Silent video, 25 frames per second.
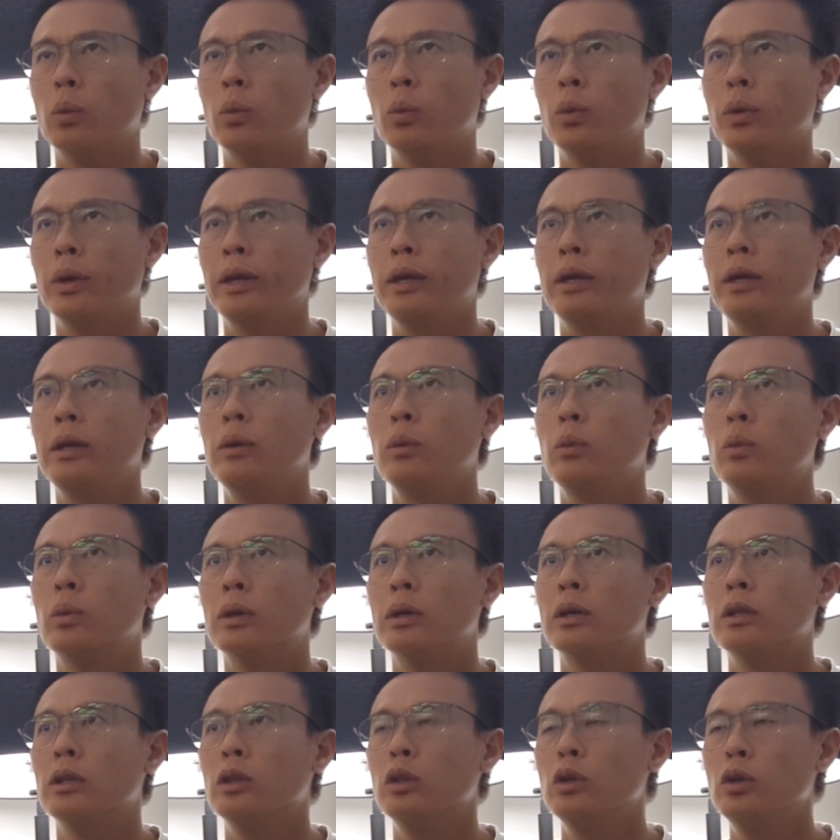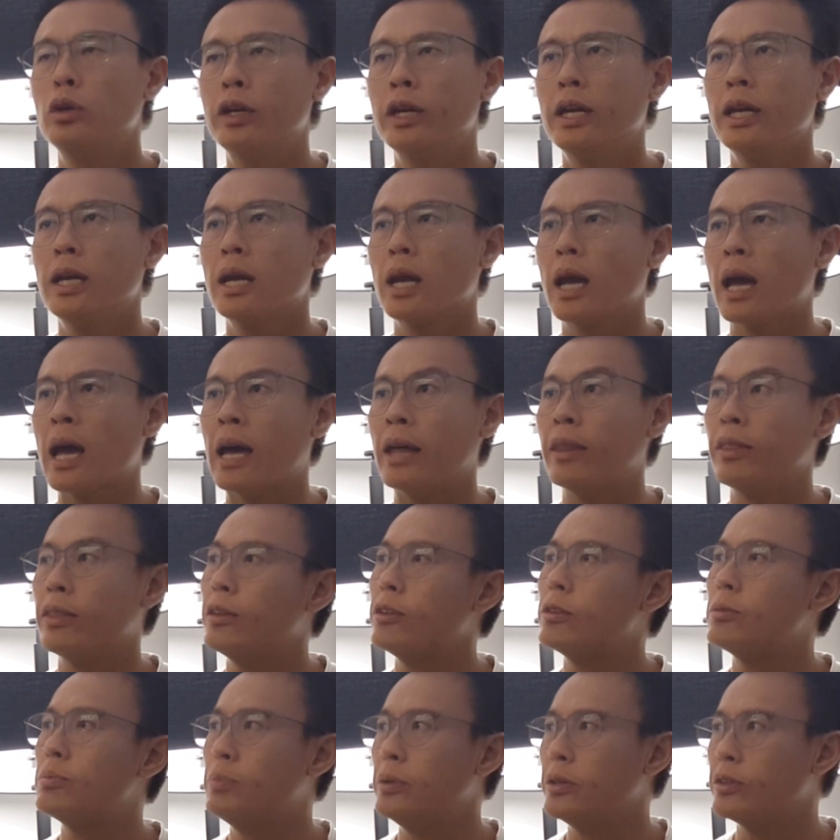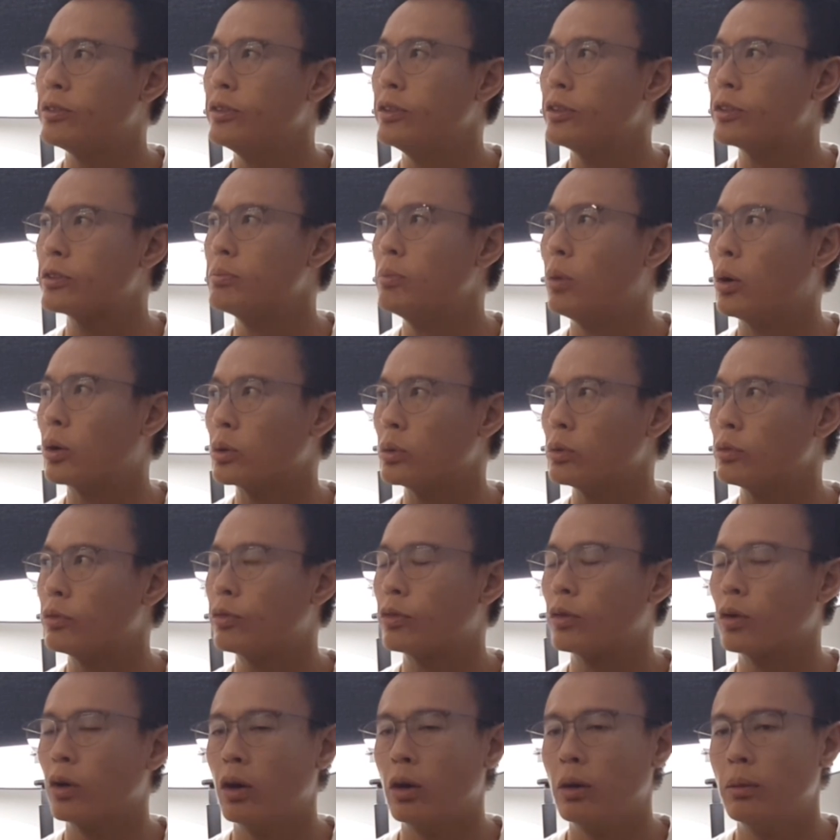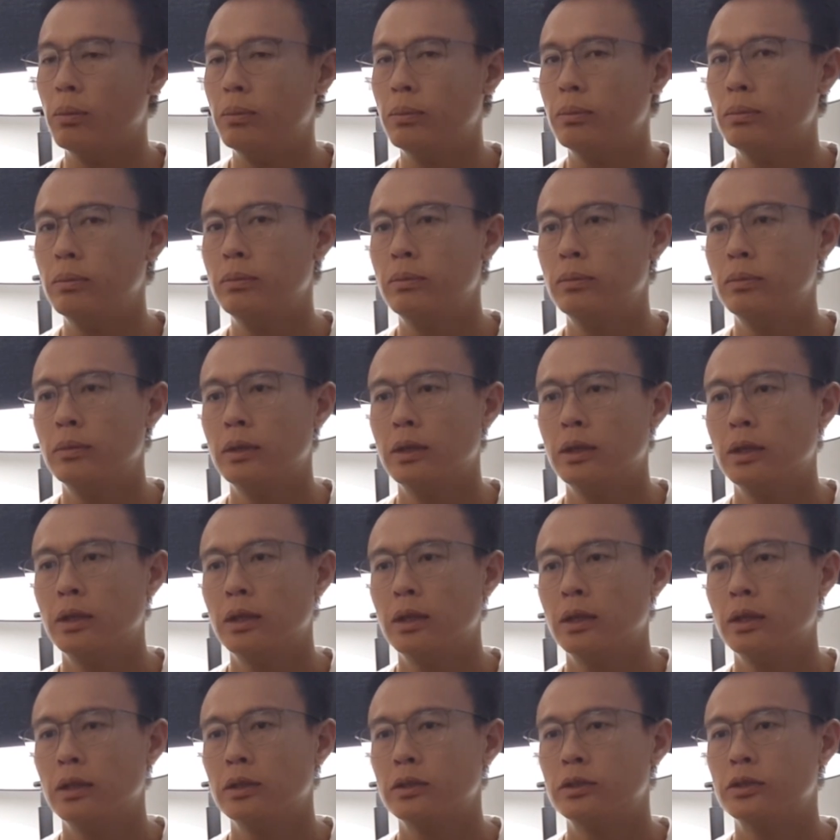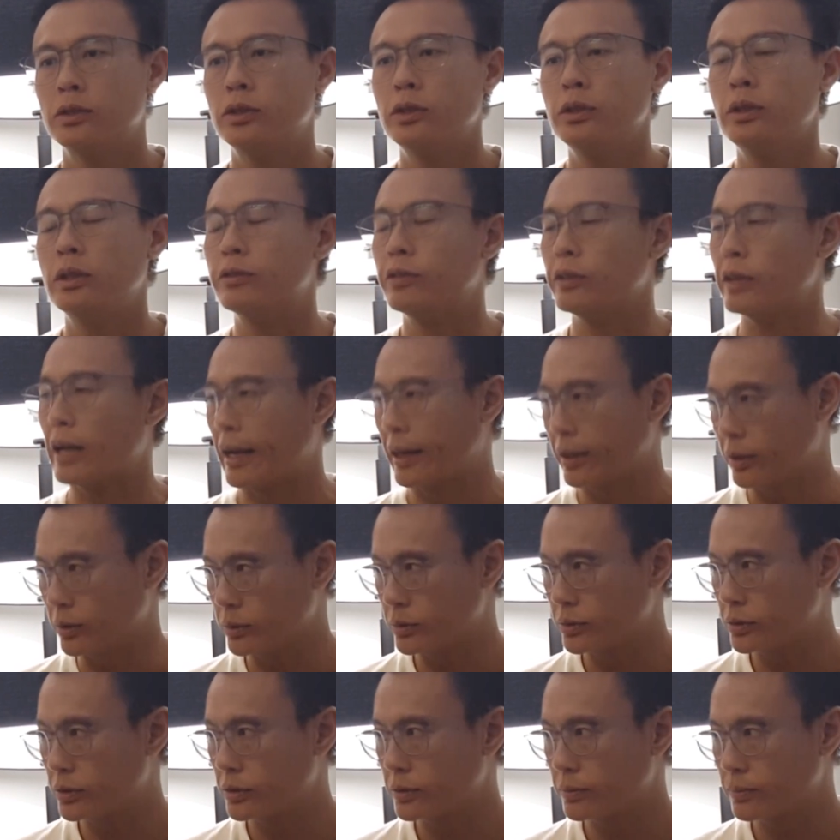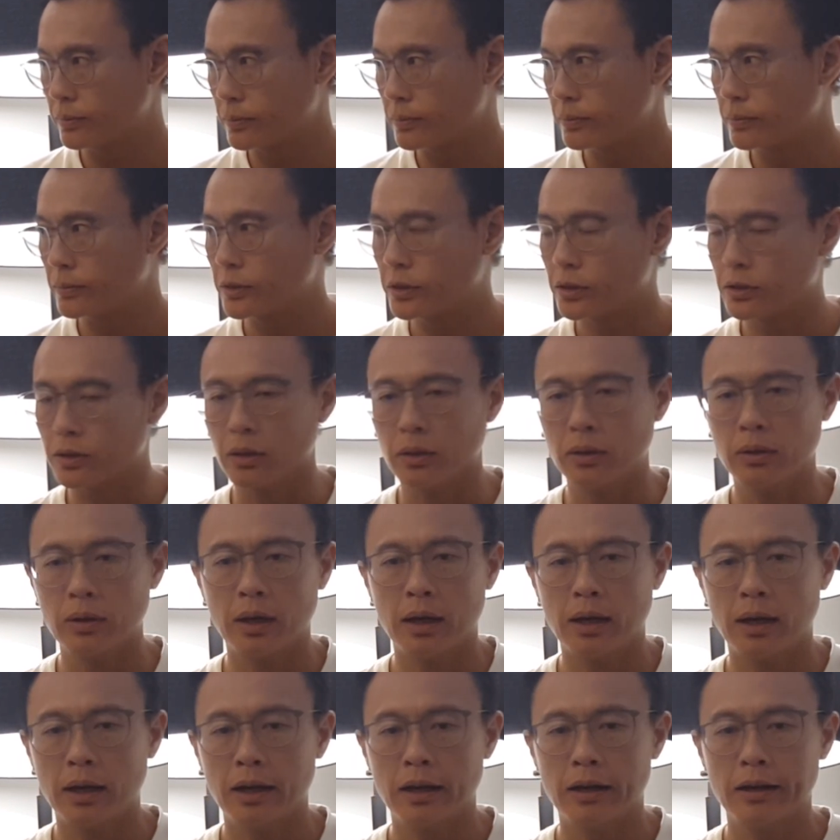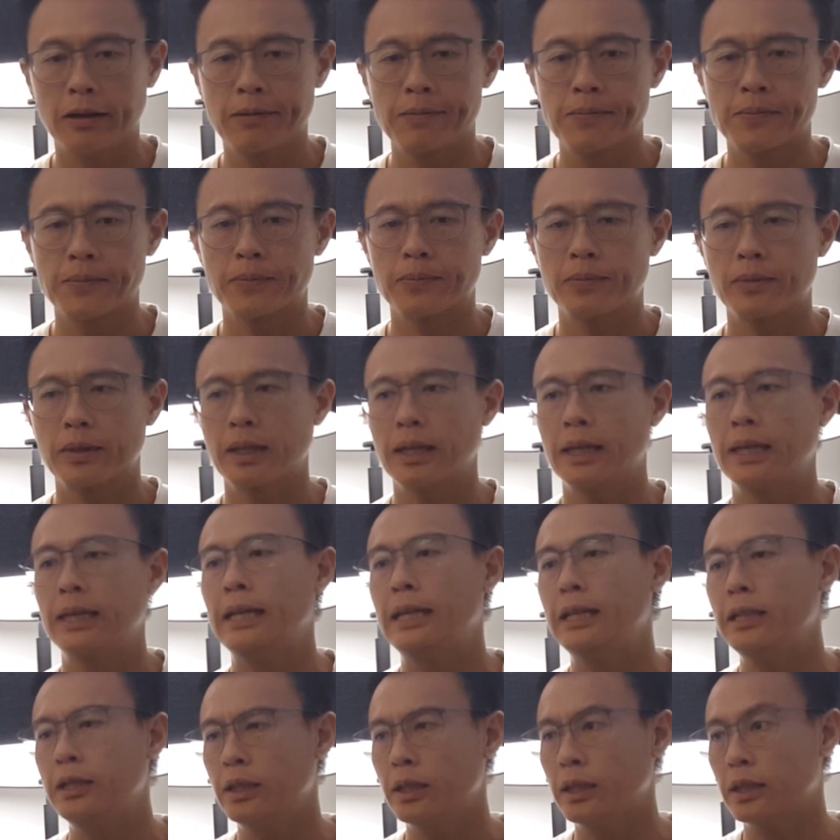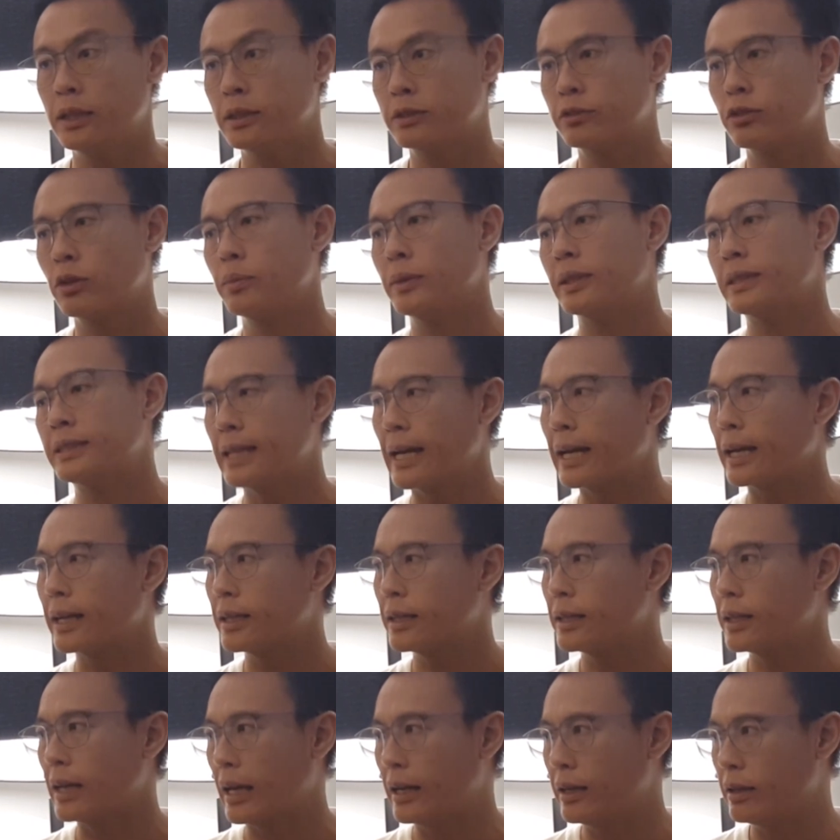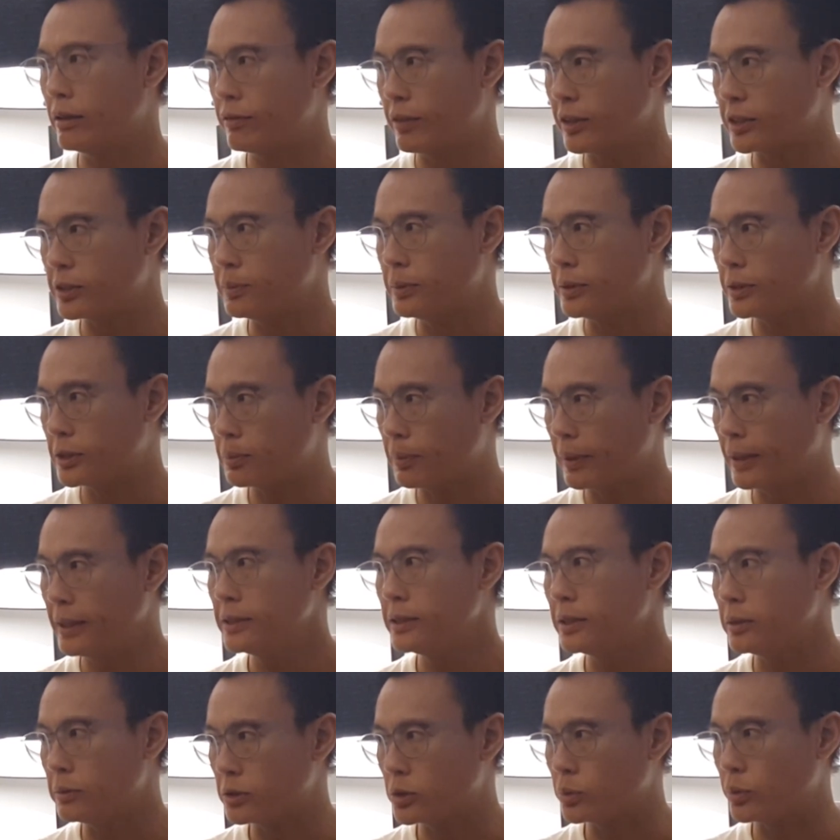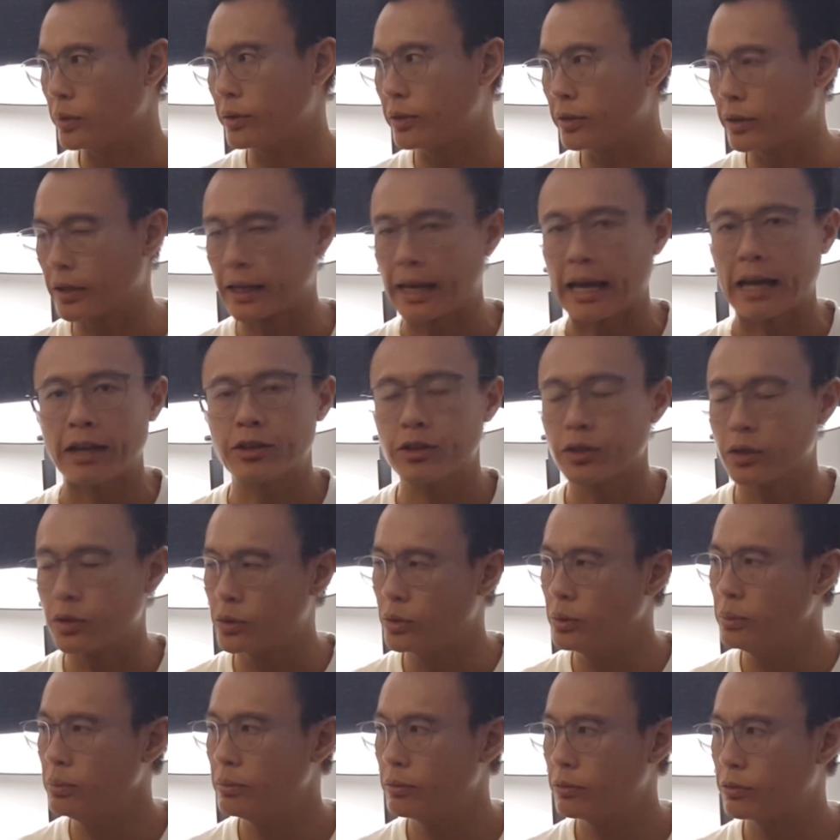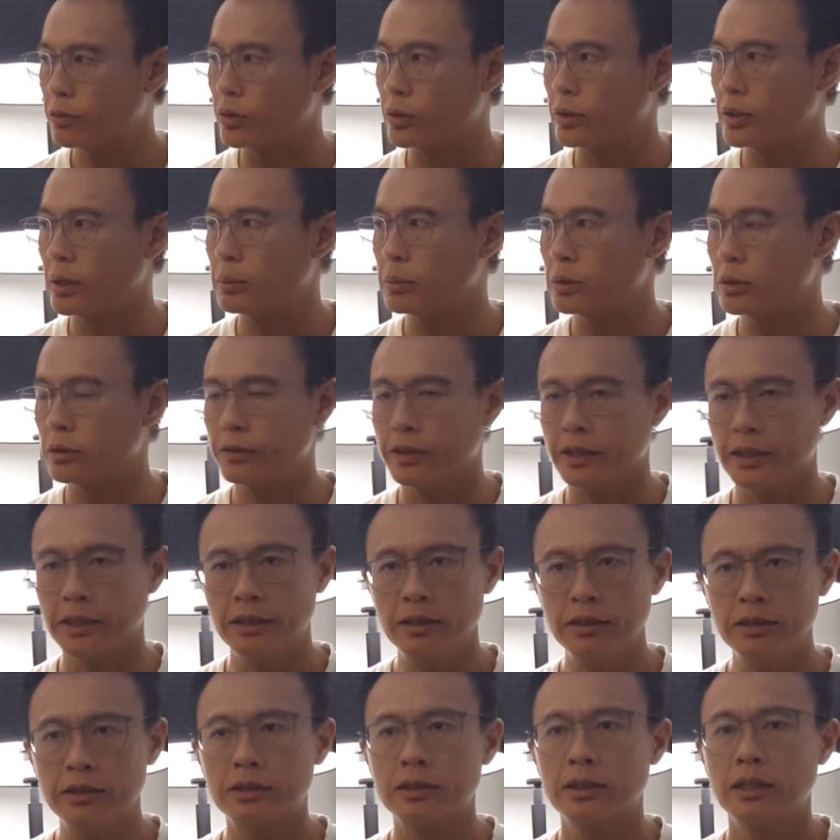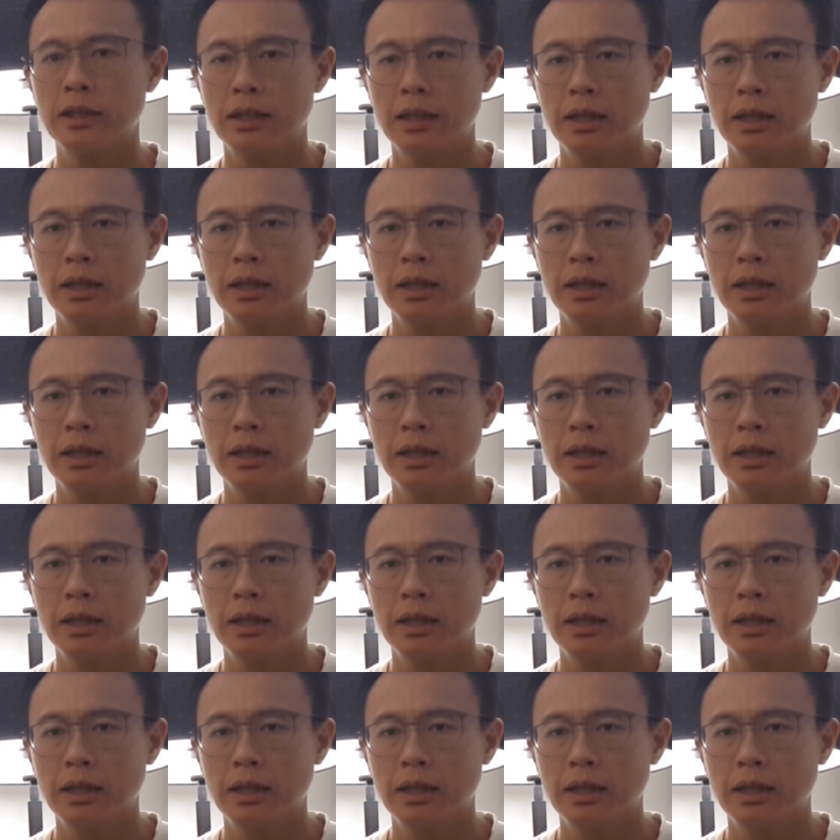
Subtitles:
we were looking at this business model from two different angles. So he is from the tech and investment space. He was with the Catcher Group for a number of years.